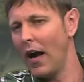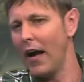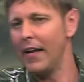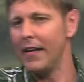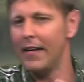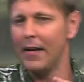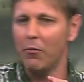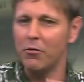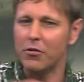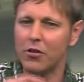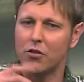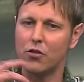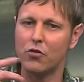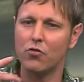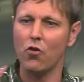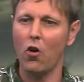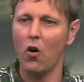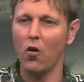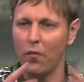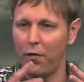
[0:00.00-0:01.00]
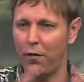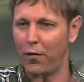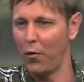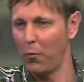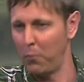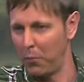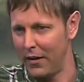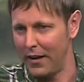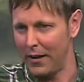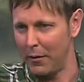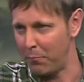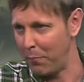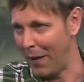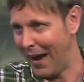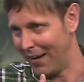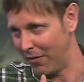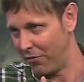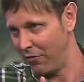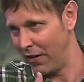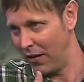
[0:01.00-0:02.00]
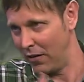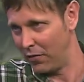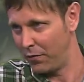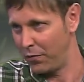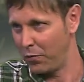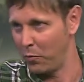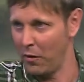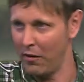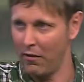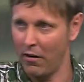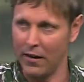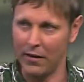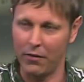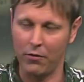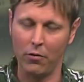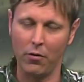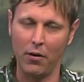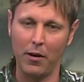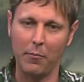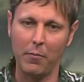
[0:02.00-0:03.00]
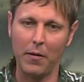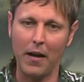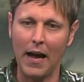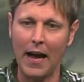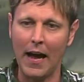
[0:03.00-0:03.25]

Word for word: I, there was a strong footballing background from where I grew up.